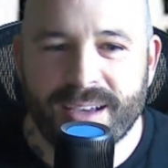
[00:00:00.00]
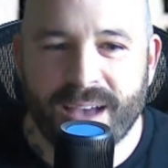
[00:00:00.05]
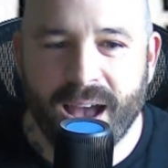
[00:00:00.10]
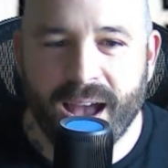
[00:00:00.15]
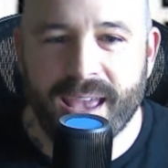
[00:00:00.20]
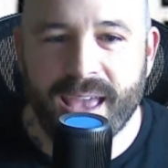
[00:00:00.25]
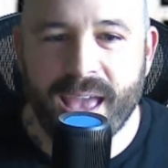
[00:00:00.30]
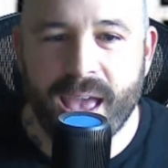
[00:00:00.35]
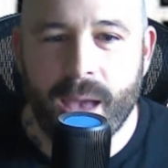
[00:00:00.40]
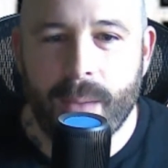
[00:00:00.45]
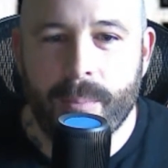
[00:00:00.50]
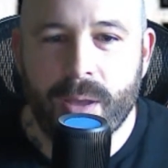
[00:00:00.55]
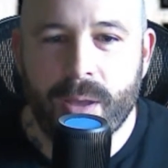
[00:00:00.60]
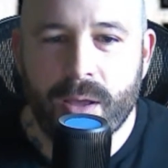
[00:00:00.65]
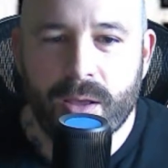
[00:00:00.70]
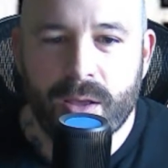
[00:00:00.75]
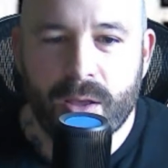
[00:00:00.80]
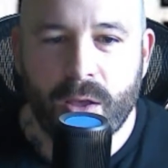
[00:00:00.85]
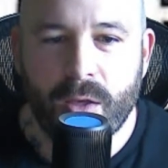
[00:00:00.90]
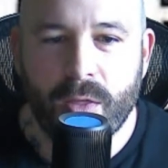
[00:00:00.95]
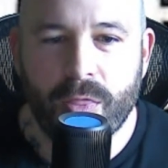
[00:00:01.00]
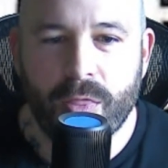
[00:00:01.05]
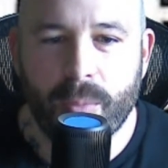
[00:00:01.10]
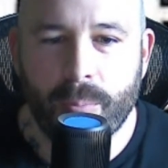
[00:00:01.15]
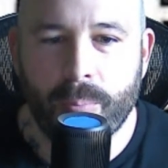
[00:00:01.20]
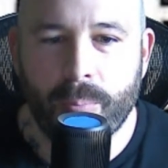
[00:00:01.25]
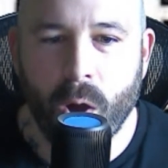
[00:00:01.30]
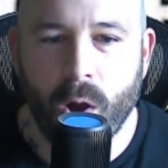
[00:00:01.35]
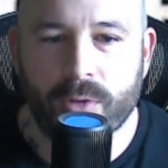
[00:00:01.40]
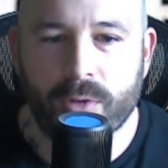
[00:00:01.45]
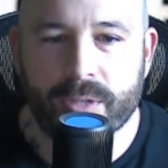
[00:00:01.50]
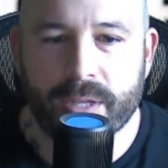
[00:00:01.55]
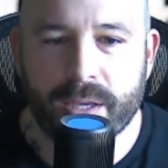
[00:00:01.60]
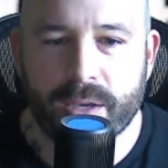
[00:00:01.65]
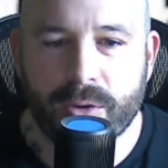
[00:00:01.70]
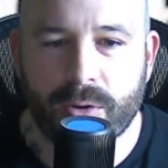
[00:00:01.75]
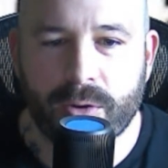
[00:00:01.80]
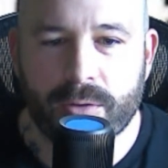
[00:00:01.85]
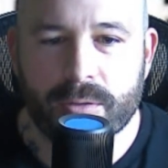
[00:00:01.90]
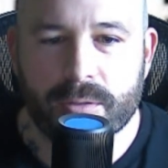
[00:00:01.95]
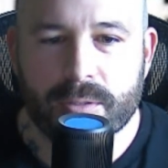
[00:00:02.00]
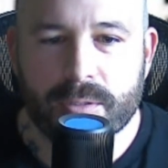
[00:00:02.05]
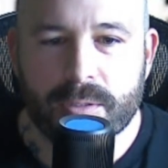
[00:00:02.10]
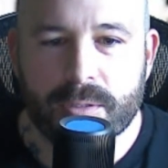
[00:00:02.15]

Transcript: I am the Bald Eagle.